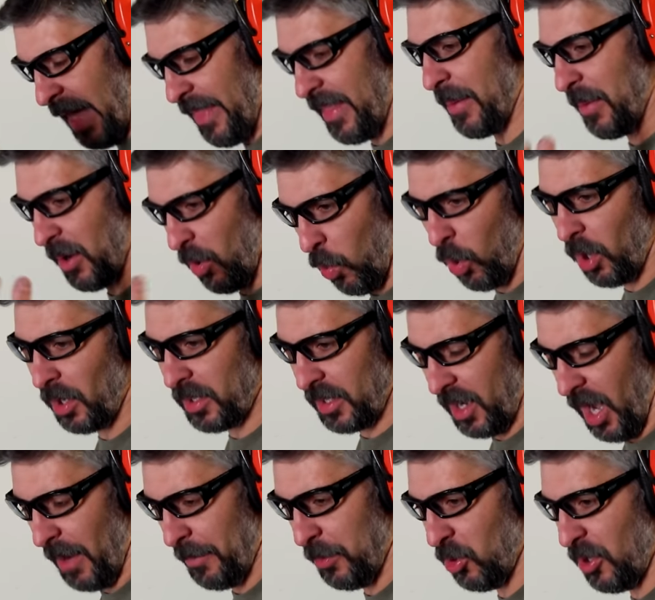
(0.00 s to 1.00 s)
and then I'm going to work a
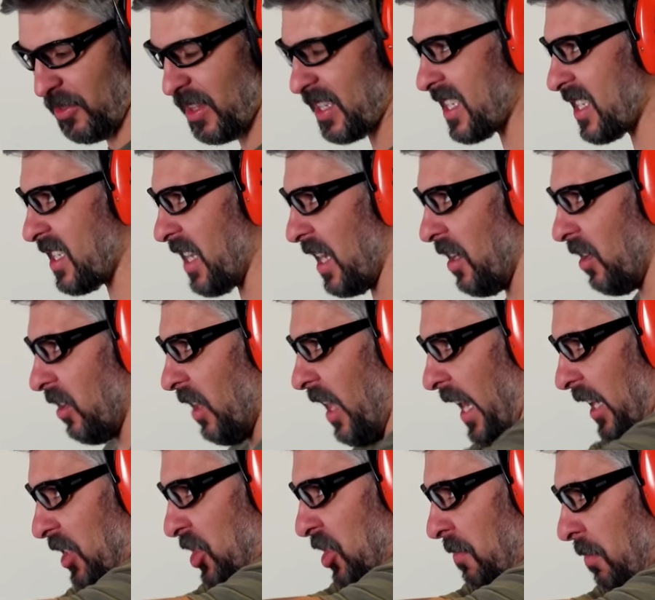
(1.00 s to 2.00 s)
couple in the single
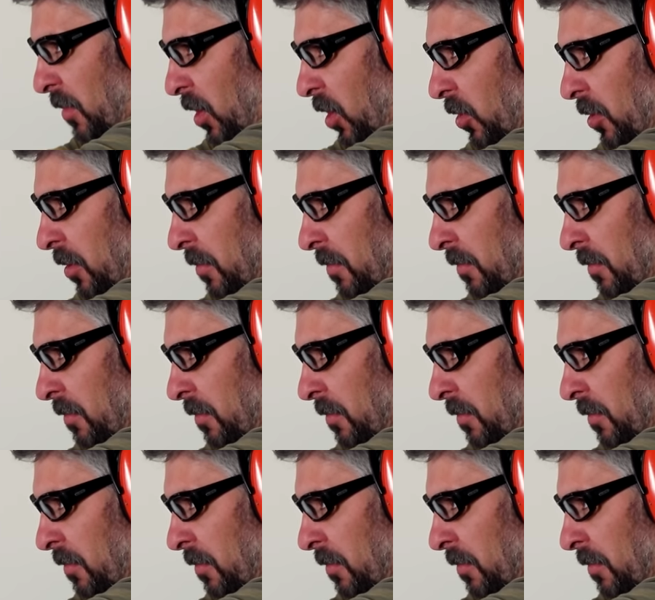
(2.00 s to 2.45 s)
action mode.